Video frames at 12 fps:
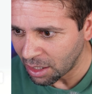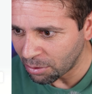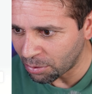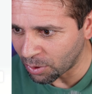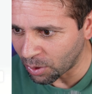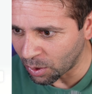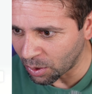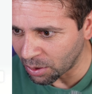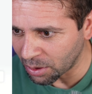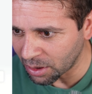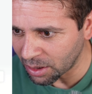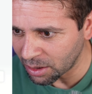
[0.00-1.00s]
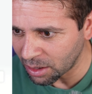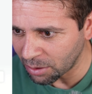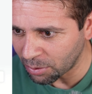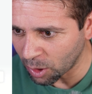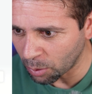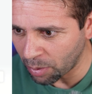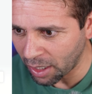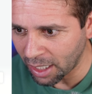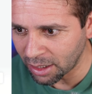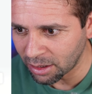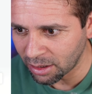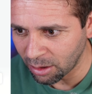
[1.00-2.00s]
for
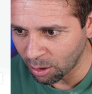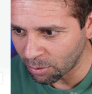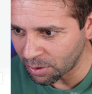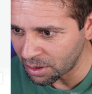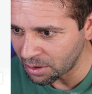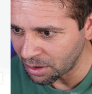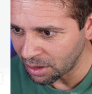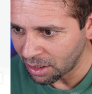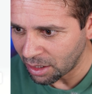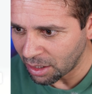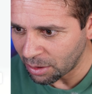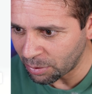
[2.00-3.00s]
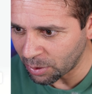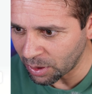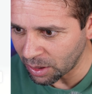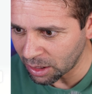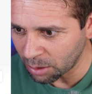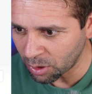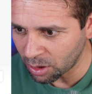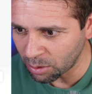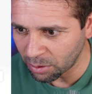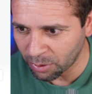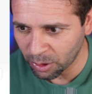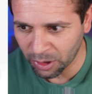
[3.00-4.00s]
plant lovers,
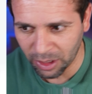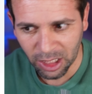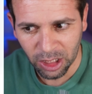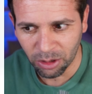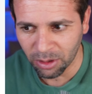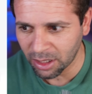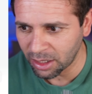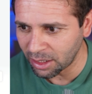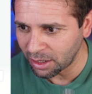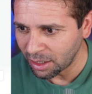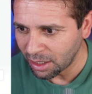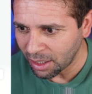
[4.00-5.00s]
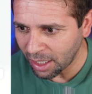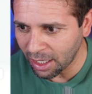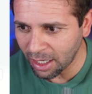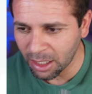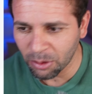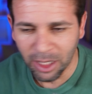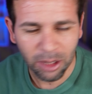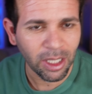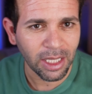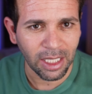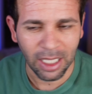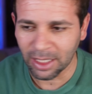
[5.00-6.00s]
for stationery. Anyway, you
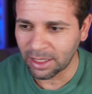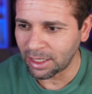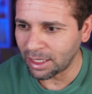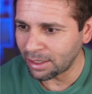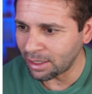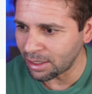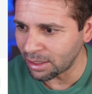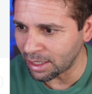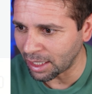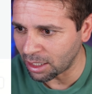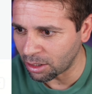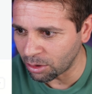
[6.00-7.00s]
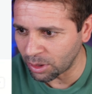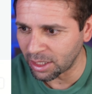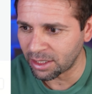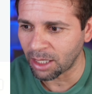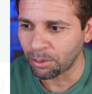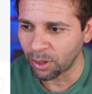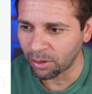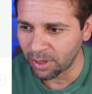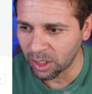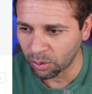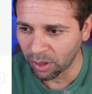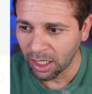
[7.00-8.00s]
got the idea. This is like a good example of
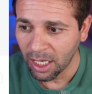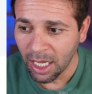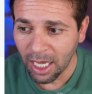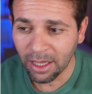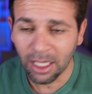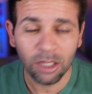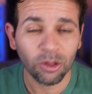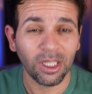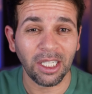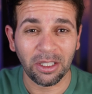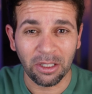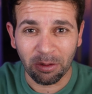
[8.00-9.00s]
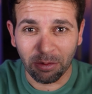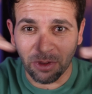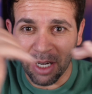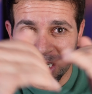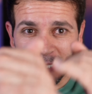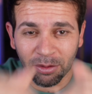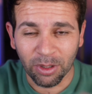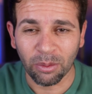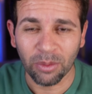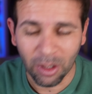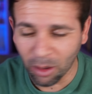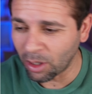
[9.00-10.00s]
this one. And then you start refining
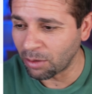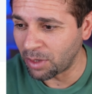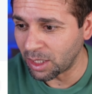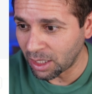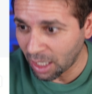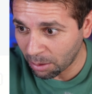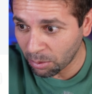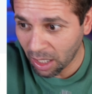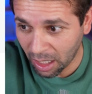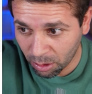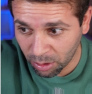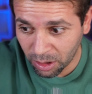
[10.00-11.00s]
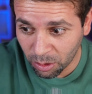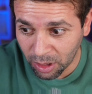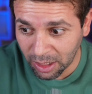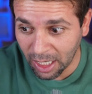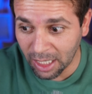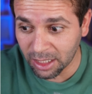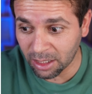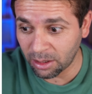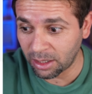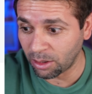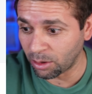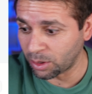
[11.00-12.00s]
from all of this. You could ask
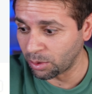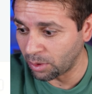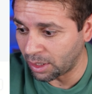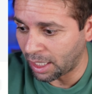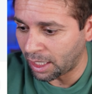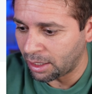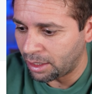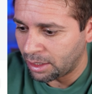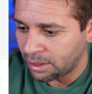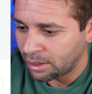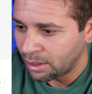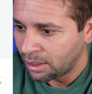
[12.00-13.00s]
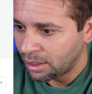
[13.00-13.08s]
it also, rank these